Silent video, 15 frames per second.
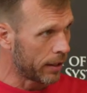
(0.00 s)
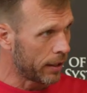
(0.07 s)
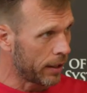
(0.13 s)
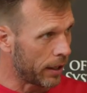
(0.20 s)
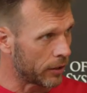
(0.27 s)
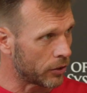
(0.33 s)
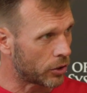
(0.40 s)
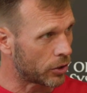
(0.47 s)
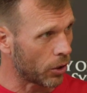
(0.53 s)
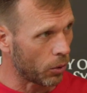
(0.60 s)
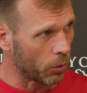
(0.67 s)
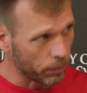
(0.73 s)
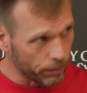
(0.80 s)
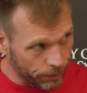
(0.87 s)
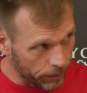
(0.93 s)
And
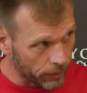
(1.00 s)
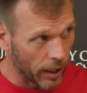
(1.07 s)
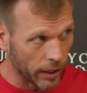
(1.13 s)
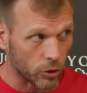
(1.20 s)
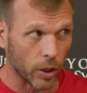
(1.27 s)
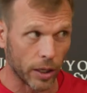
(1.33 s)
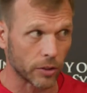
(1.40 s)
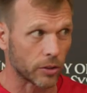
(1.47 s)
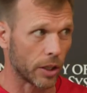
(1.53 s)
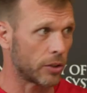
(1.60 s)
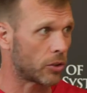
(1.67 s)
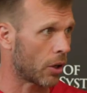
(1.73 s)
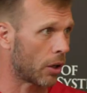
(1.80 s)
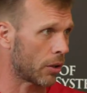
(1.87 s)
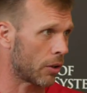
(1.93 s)
so that
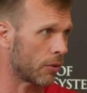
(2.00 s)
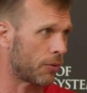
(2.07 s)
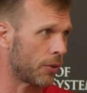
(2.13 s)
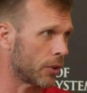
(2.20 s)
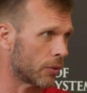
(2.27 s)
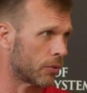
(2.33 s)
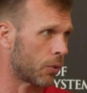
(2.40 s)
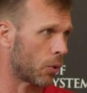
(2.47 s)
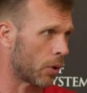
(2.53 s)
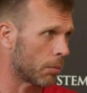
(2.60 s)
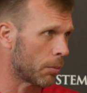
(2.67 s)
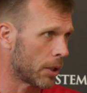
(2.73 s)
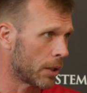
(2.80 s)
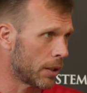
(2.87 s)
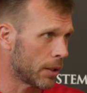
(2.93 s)
translates onto the field for him.
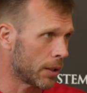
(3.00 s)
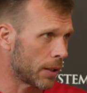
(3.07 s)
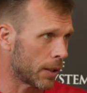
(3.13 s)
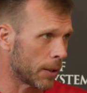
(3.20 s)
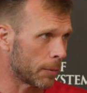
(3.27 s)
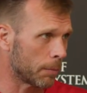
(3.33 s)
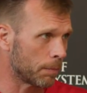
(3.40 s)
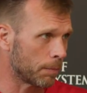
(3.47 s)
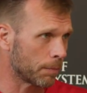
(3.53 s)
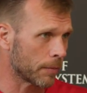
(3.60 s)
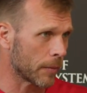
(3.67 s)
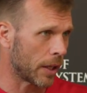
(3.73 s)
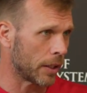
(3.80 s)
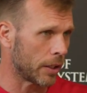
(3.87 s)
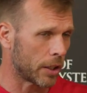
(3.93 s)
Um,
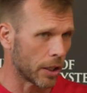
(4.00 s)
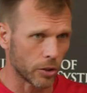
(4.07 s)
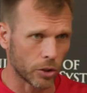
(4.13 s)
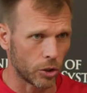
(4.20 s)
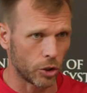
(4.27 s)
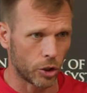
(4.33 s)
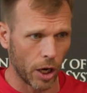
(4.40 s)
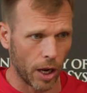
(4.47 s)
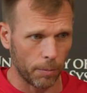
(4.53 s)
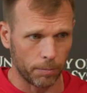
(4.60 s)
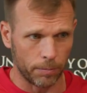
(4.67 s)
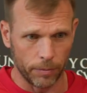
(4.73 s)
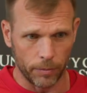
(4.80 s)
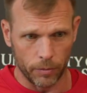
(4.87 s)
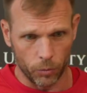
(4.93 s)
and he does a good job
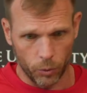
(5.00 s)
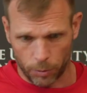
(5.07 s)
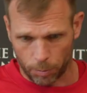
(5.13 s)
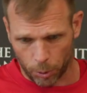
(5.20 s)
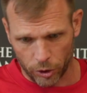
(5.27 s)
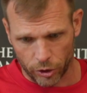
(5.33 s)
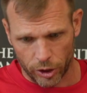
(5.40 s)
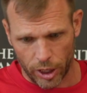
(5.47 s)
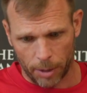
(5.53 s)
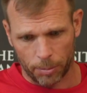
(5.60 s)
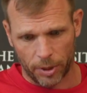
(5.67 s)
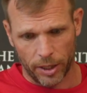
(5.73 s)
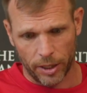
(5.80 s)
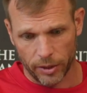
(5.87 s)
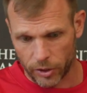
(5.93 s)
with pre snap
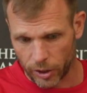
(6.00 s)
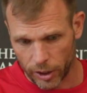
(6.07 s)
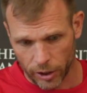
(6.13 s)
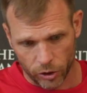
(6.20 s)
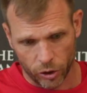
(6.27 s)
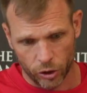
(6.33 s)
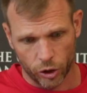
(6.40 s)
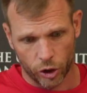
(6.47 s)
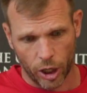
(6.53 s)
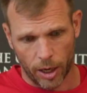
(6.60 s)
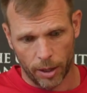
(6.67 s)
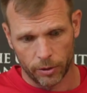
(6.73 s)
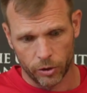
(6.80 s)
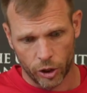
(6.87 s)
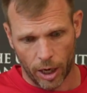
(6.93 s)
keys. He does a good
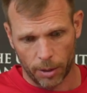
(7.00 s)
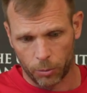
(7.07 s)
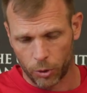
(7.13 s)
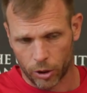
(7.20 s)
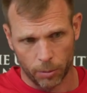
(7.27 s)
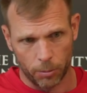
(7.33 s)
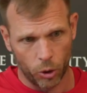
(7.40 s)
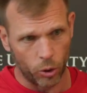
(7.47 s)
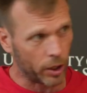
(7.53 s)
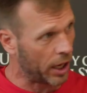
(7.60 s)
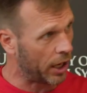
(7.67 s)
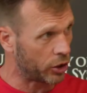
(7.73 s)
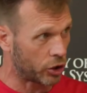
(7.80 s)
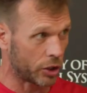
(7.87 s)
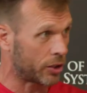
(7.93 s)
cho- job with
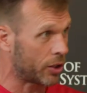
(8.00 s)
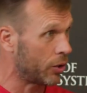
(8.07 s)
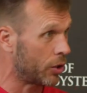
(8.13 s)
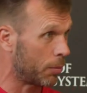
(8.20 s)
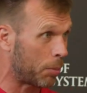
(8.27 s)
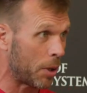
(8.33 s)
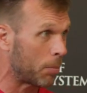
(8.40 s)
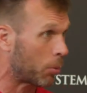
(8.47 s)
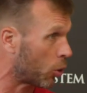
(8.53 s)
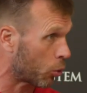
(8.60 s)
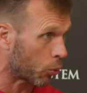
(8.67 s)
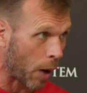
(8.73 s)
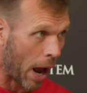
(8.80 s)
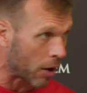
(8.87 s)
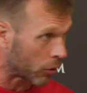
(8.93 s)
communication to the people
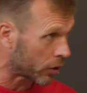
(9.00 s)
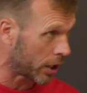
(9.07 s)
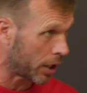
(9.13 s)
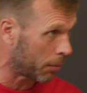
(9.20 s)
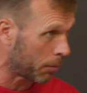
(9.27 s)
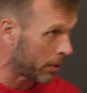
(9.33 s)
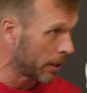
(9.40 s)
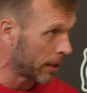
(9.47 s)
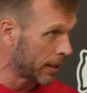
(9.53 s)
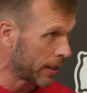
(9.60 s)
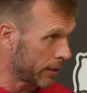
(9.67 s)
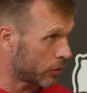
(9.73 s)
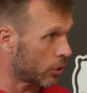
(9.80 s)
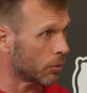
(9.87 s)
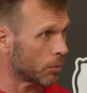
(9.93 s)
around him in
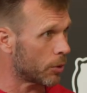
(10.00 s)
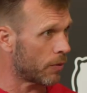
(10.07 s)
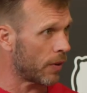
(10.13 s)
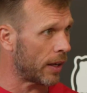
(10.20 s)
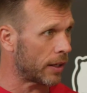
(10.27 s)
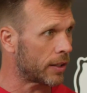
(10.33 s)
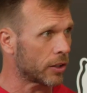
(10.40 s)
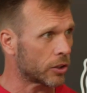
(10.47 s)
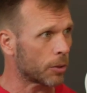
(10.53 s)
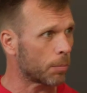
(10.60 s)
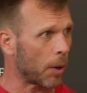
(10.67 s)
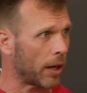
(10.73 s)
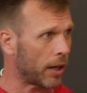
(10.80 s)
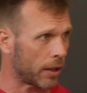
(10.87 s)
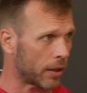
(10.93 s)
terms of
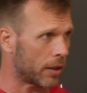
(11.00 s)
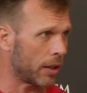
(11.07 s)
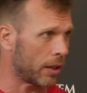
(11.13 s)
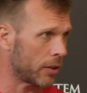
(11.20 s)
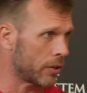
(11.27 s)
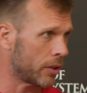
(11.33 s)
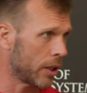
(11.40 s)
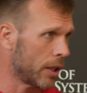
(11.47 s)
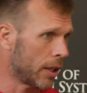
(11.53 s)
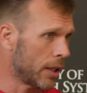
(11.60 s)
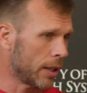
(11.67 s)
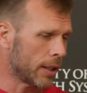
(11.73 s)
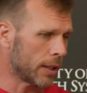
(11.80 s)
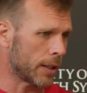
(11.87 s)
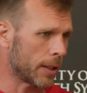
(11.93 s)
anticipating things.
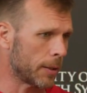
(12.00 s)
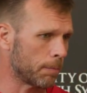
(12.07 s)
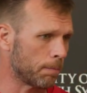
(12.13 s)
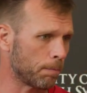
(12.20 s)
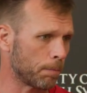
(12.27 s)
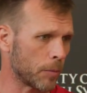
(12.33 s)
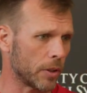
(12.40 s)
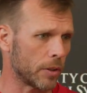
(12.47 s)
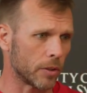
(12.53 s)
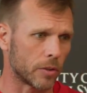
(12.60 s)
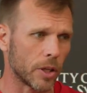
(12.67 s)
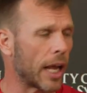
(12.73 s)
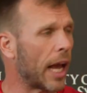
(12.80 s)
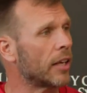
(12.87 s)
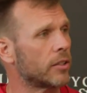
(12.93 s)
Um, it's
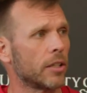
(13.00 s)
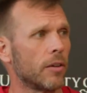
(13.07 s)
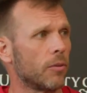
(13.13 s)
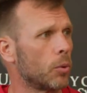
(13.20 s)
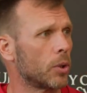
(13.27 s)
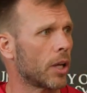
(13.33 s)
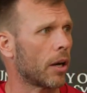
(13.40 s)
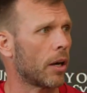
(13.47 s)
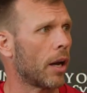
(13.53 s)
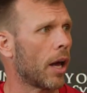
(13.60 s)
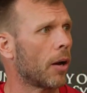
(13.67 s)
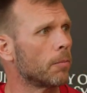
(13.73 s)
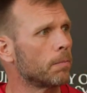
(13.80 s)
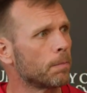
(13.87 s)
an asset, without a doubt.